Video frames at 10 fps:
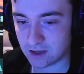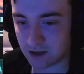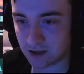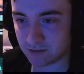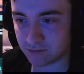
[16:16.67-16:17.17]

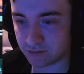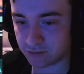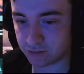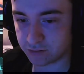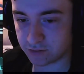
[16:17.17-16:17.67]
don't
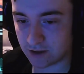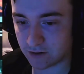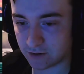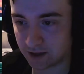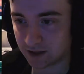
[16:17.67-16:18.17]

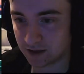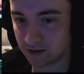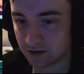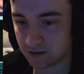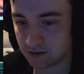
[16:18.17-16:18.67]
know, like...
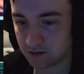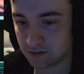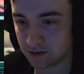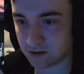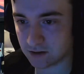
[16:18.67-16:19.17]

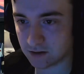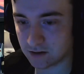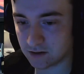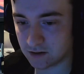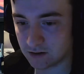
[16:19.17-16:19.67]
Where's it?